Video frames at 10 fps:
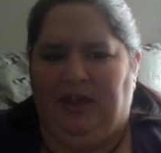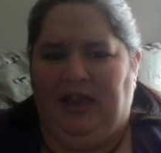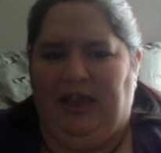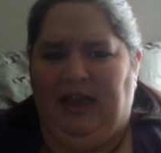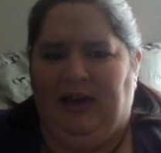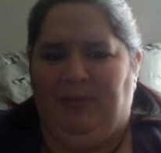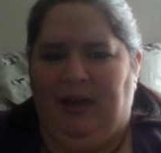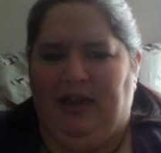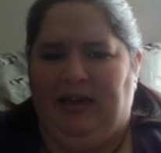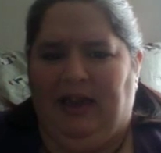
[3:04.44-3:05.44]
he and
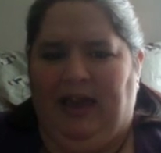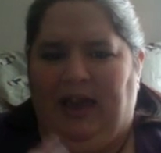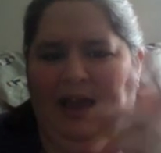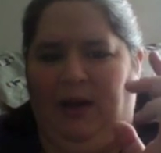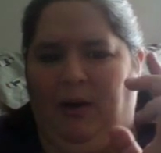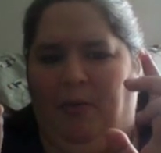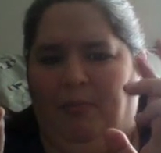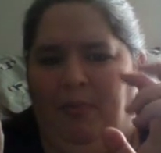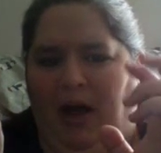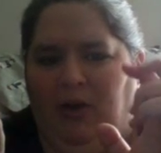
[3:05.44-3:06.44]
Amanda had a
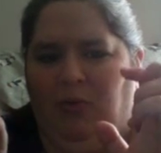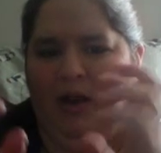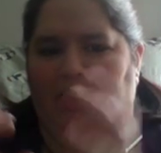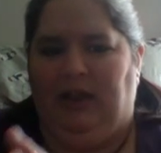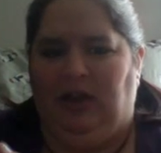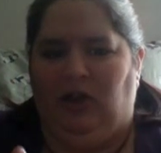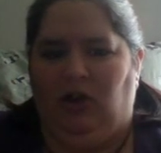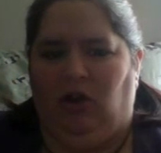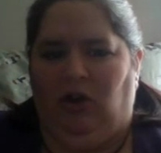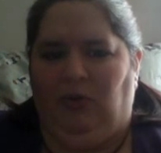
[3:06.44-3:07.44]
mock wedding
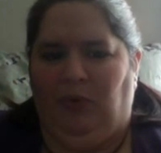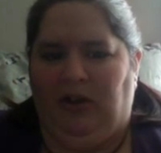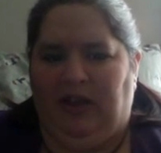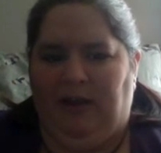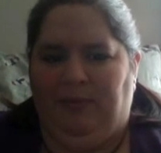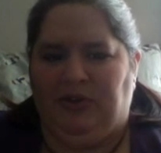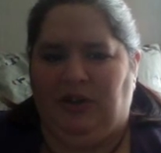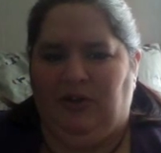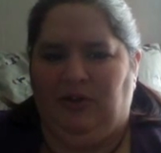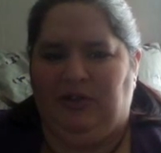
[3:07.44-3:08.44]
on one of the
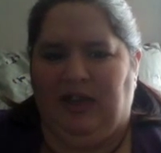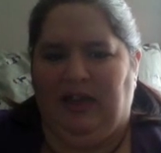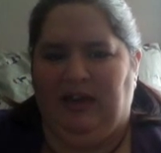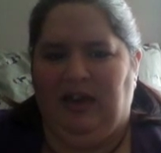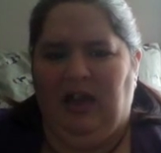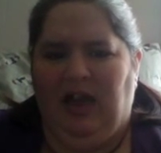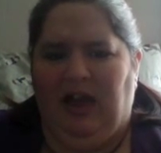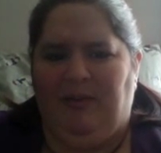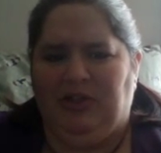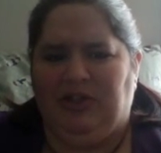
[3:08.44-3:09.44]
episodes, and
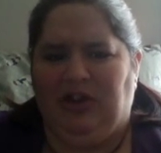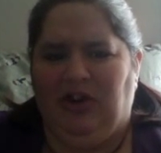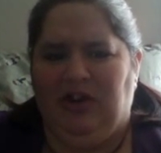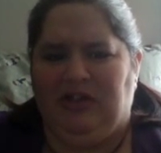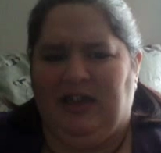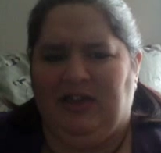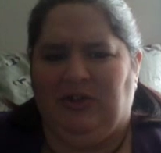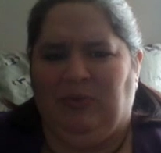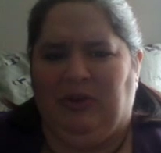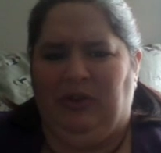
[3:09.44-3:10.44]
I'm just curious as
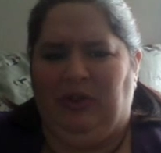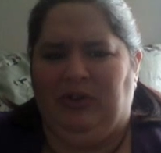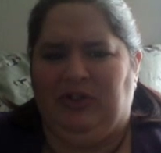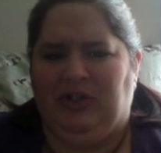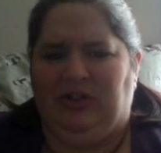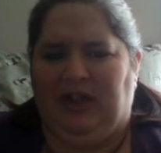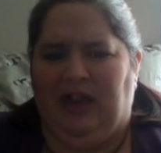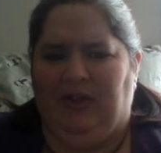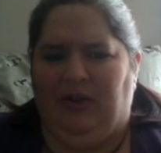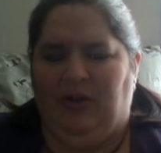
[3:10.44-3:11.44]
to whether they're still
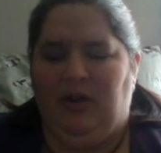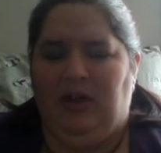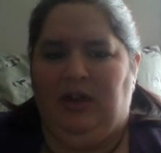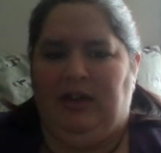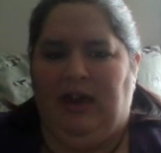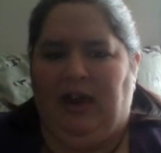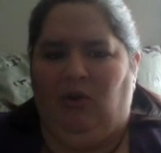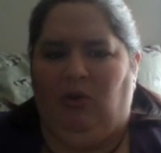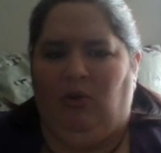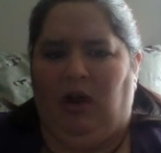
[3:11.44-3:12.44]
together.
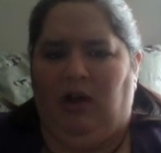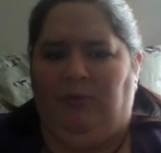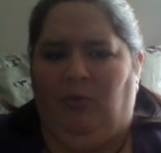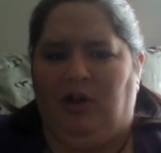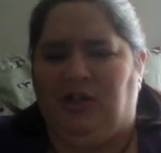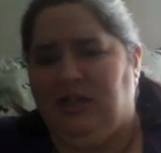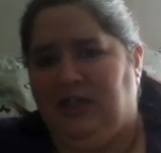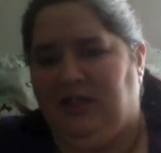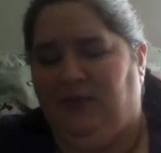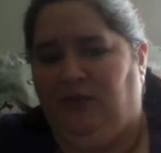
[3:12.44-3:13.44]
Now, watching
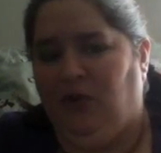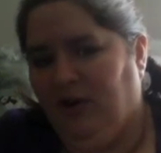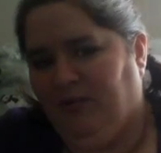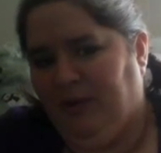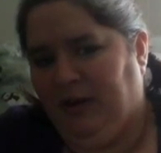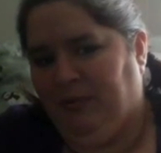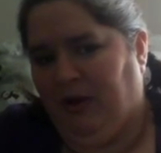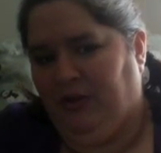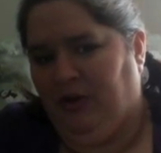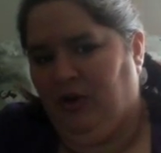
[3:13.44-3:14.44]
season 4 of Big
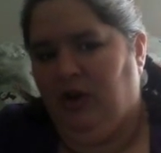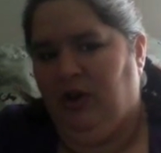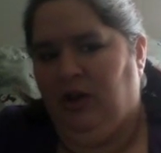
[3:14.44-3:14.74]
Brother,